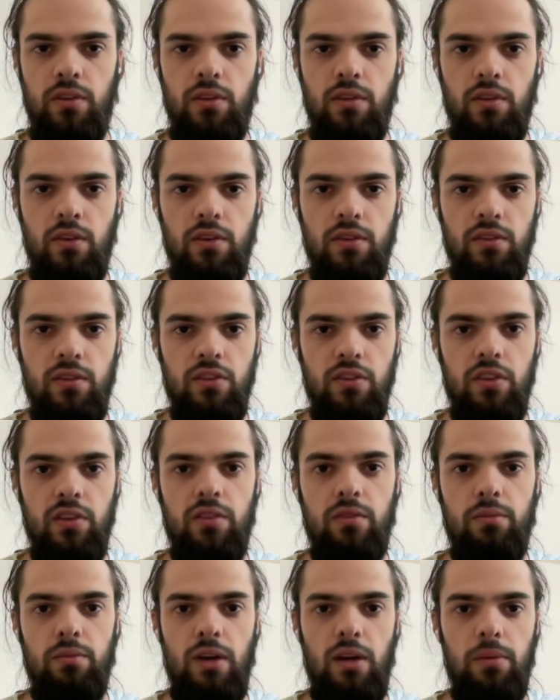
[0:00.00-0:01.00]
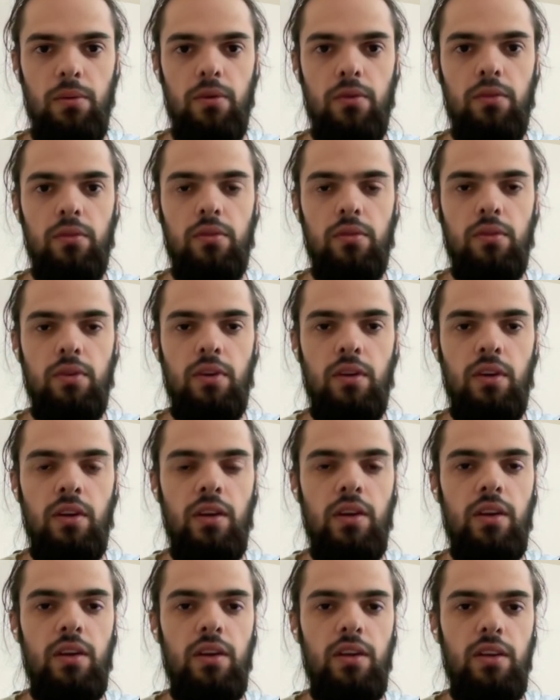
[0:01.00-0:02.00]
and grant bubble.
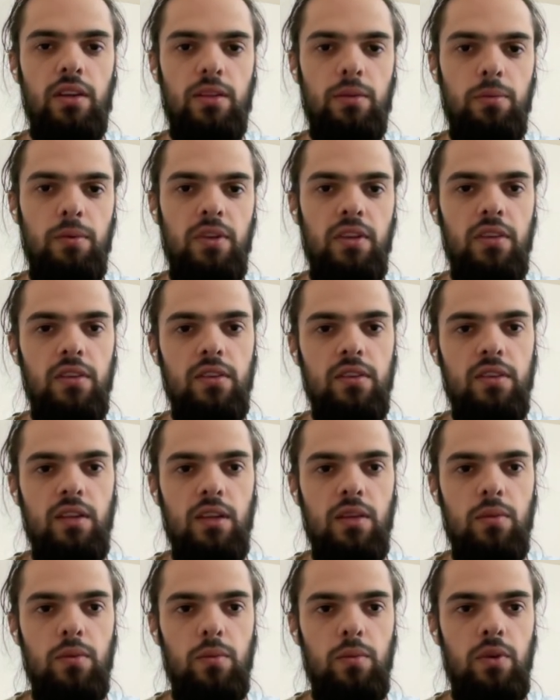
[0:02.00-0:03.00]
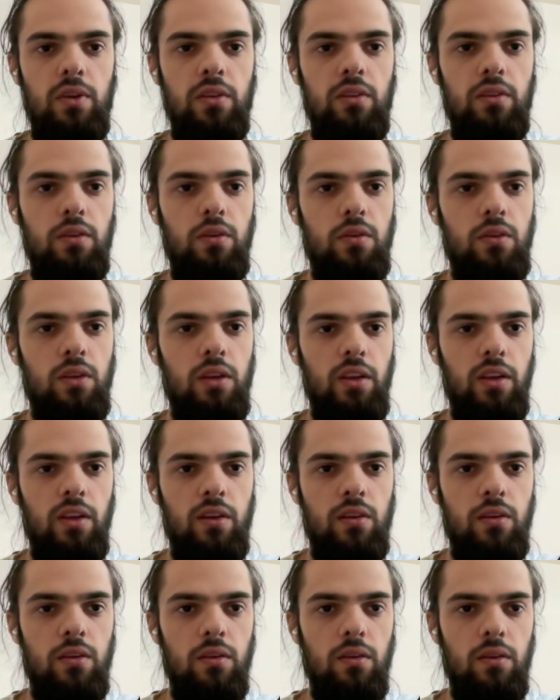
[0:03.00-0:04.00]
It means that when you click
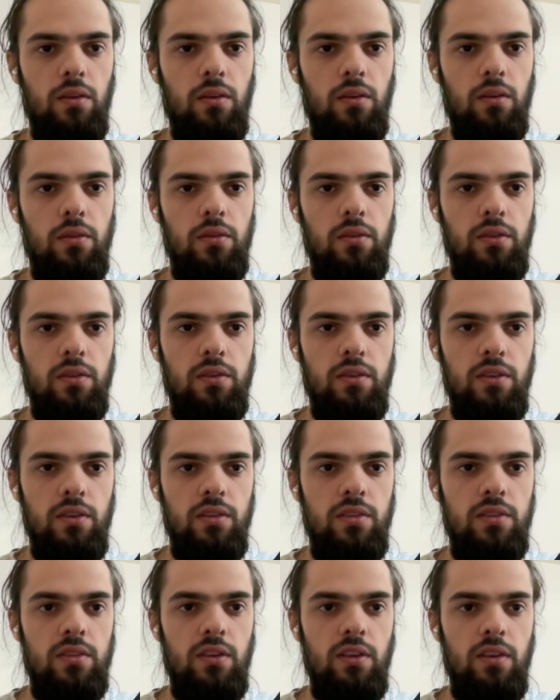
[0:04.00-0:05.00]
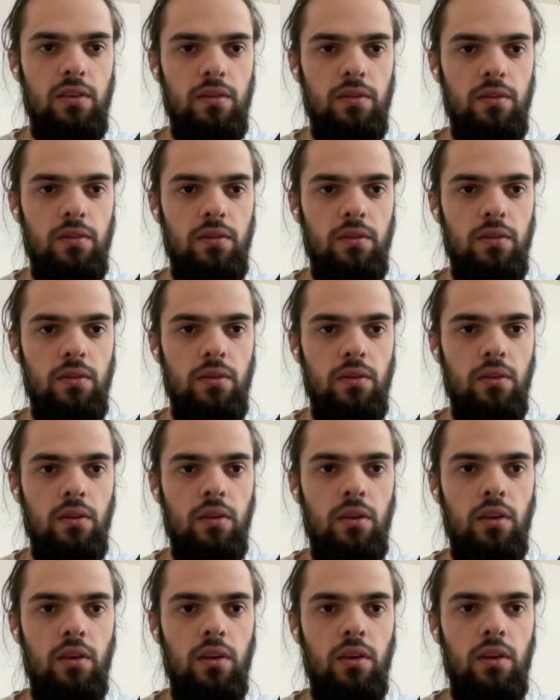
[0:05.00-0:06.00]
on this div,
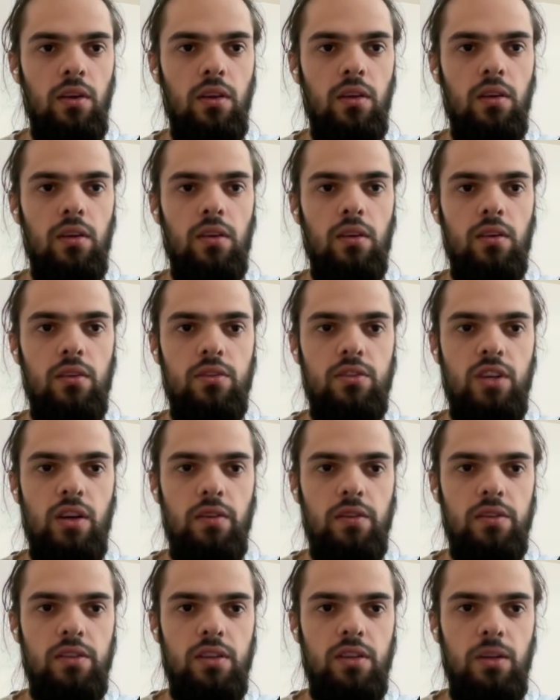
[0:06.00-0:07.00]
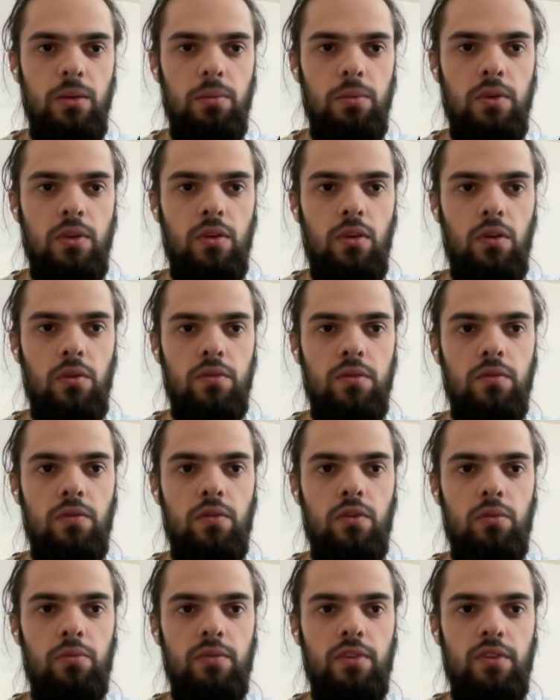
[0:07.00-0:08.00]
JavaScript goes
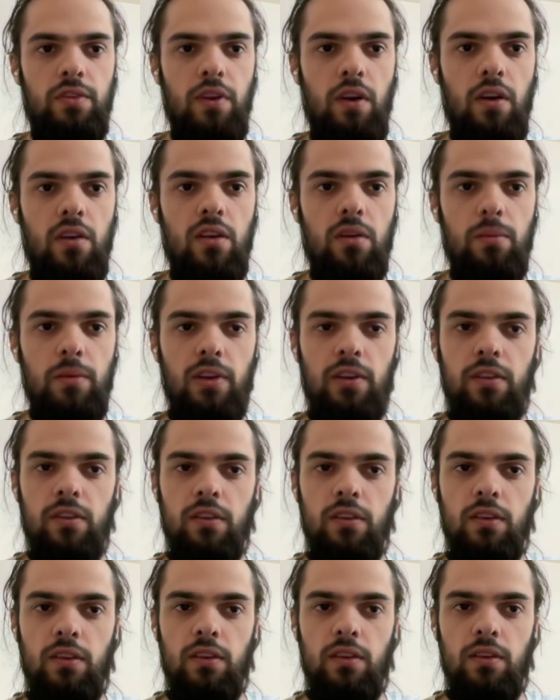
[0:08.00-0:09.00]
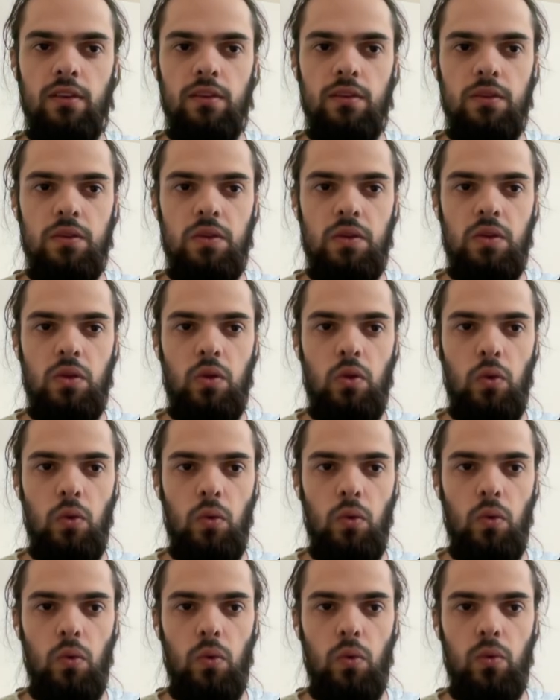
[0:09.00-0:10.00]
from the document
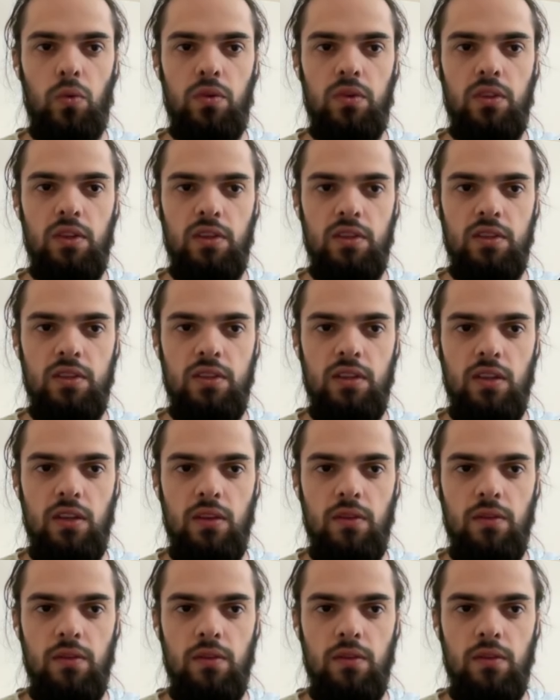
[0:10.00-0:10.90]
to this div,